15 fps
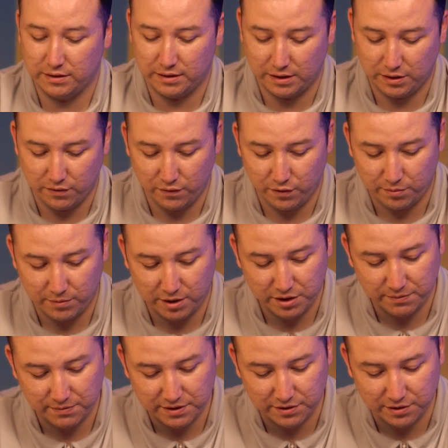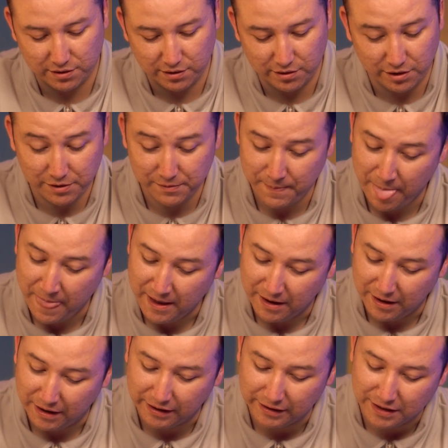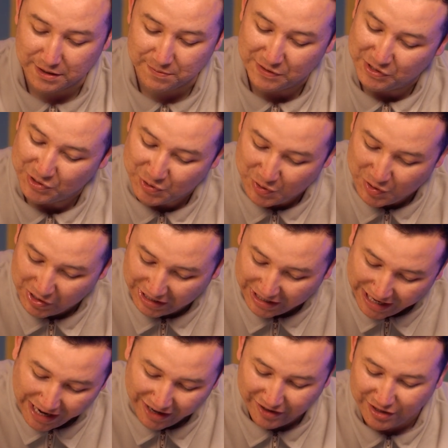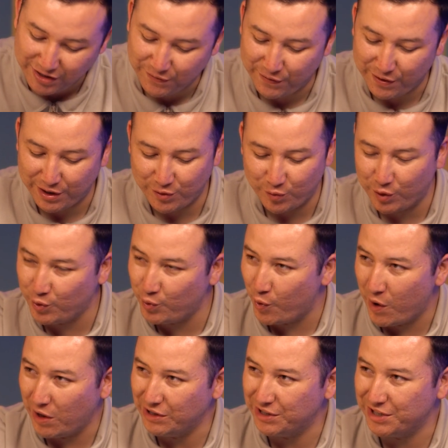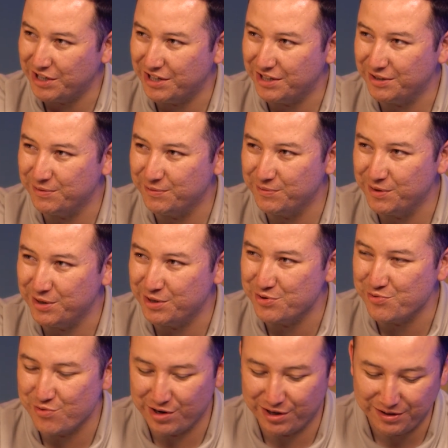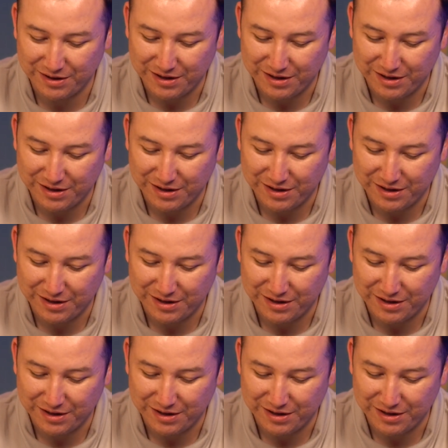Thank you very much, Mr. Eldar. I guess Mr. Eldar kind of defined what quality means, right?